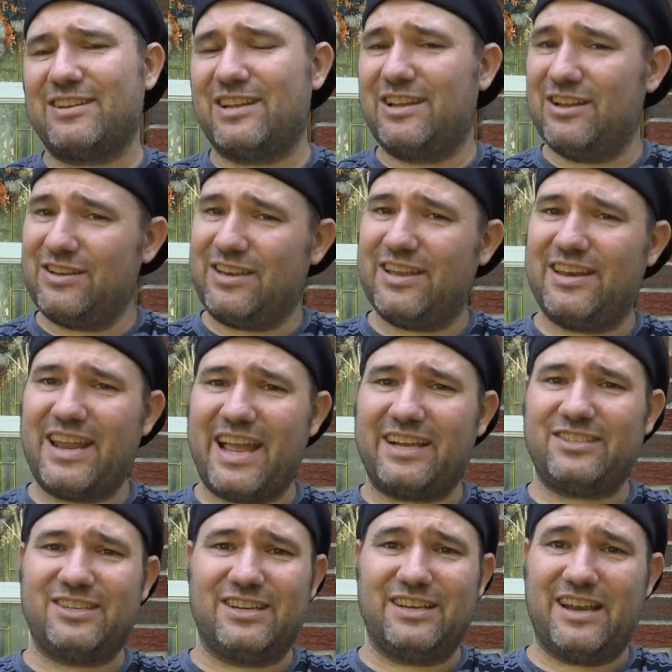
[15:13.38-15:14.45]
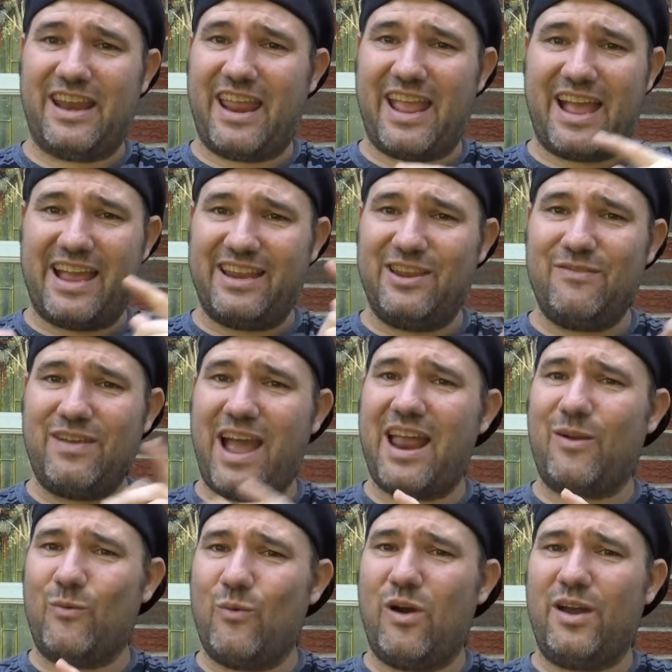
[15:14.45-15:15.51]
good connection, you've got
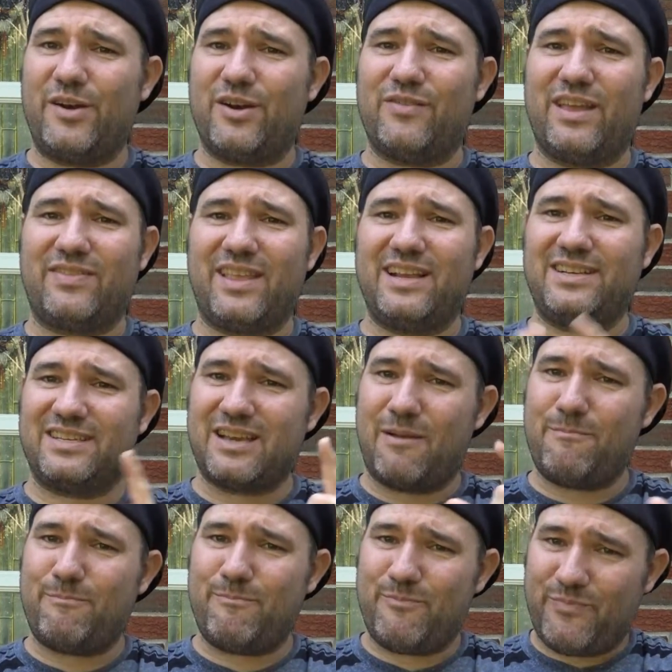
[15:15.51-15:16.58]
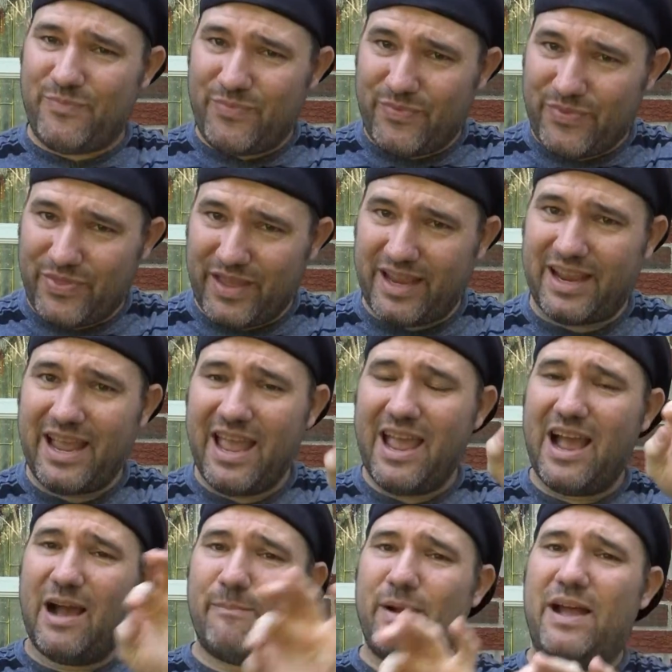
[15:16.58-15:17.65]
to wonder that something
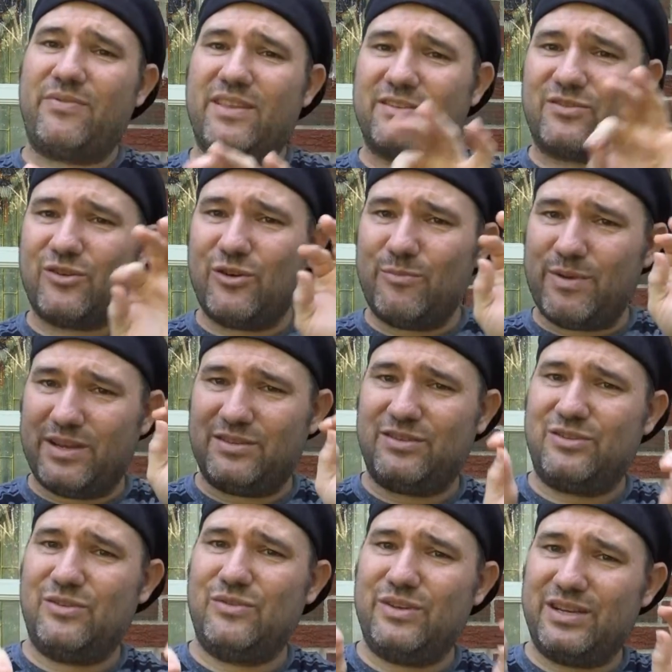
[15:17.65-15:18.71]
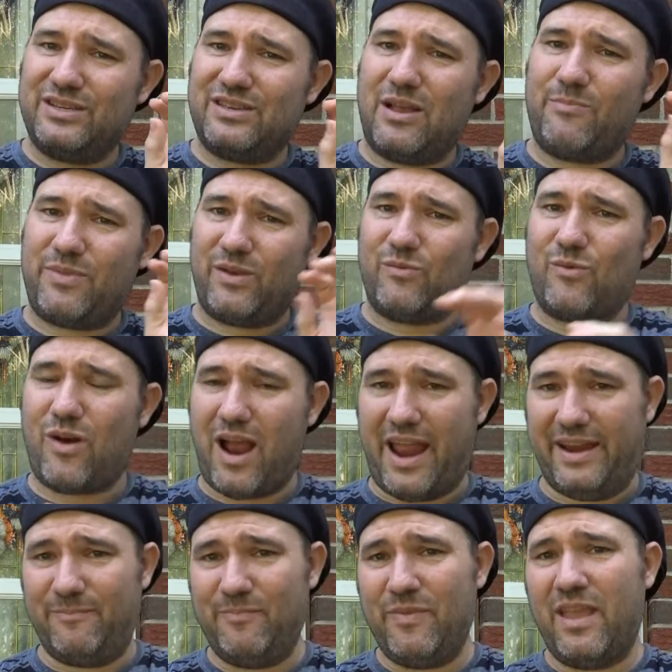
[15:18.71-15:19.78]
about this group is doing something
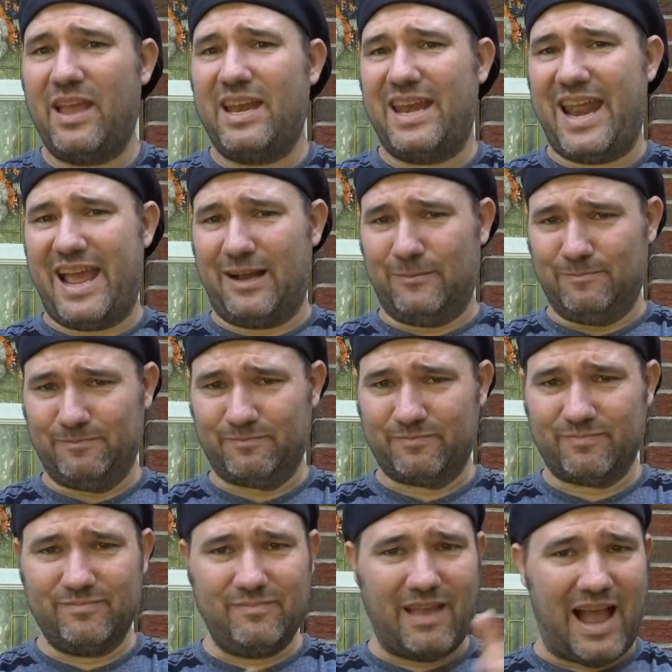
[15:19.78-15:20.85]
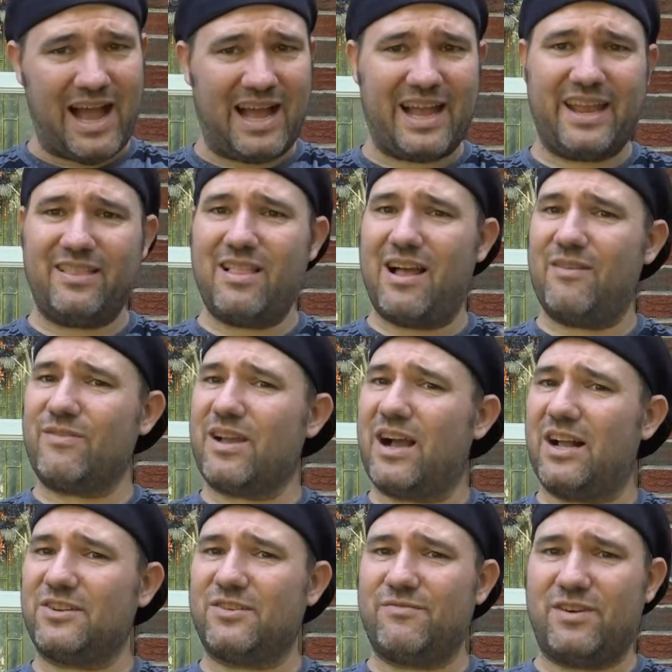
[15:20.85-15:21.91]
right. Now, I love
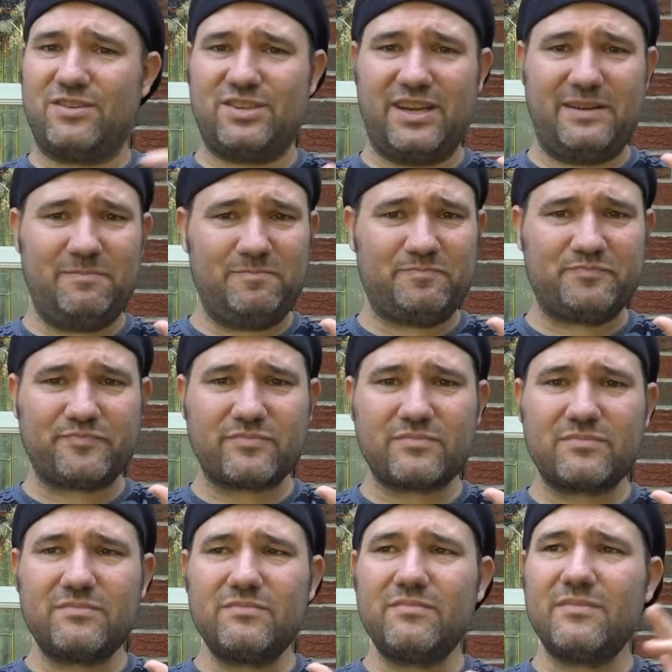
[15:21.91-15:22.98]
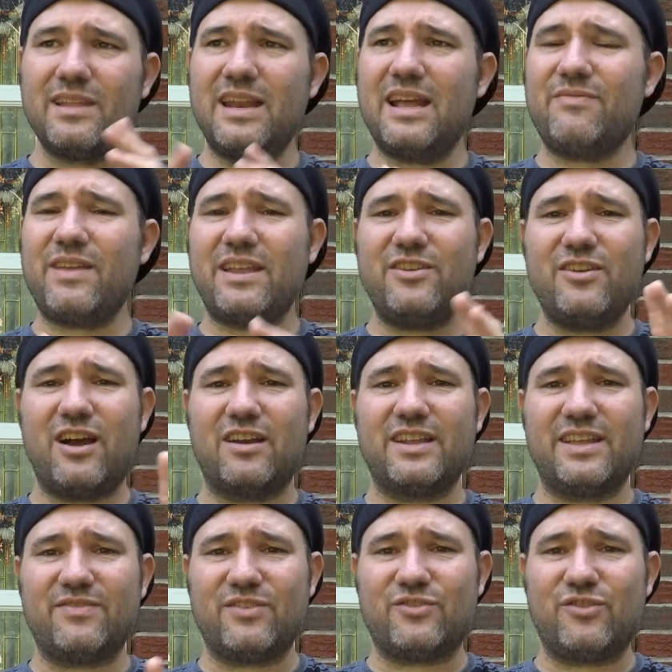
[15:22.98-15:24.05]
controversy, and I think you ought to
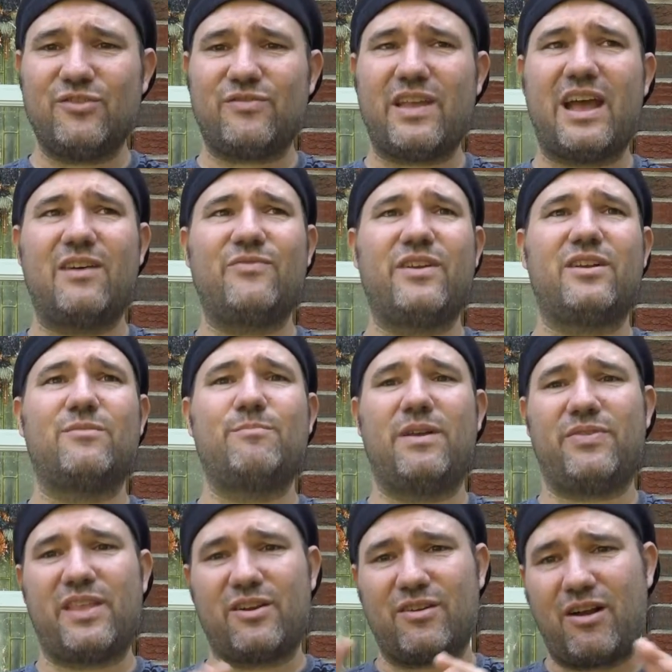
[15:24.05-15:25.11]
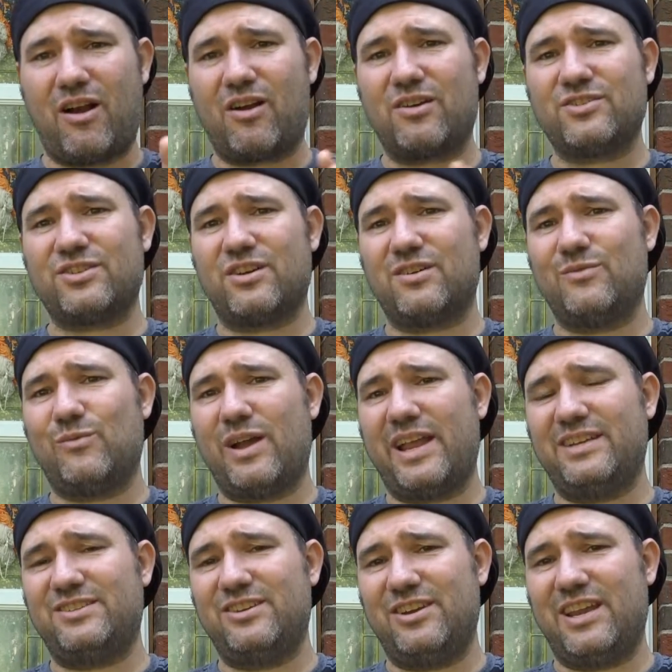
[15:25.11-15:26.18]
get the truth out there, but there are certain
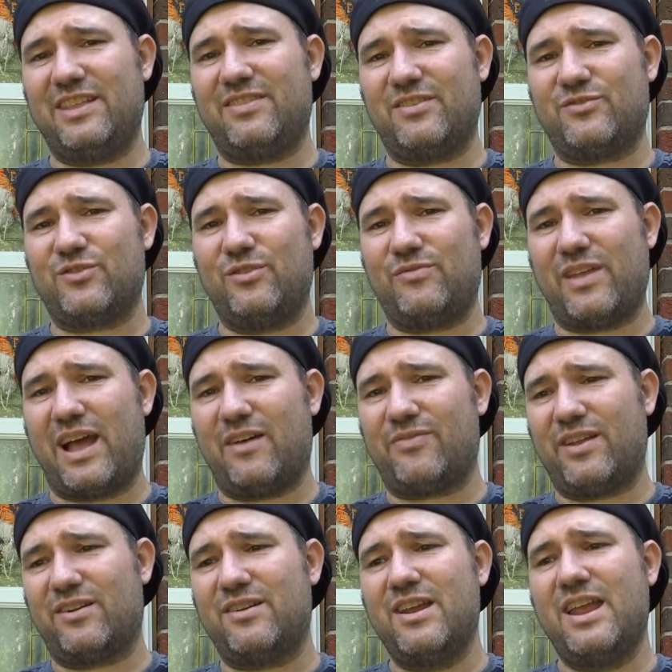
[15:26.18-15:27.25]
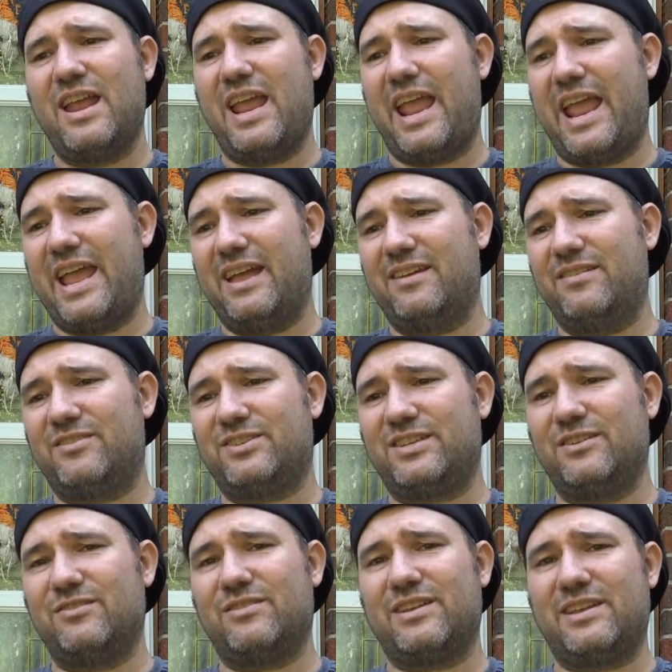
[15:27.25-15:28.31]
ways you get the truth out there and
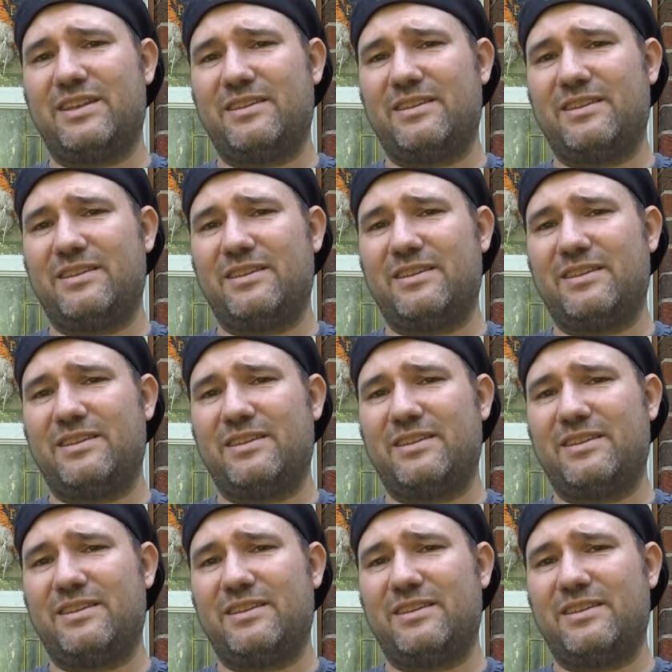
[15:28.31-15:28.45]
still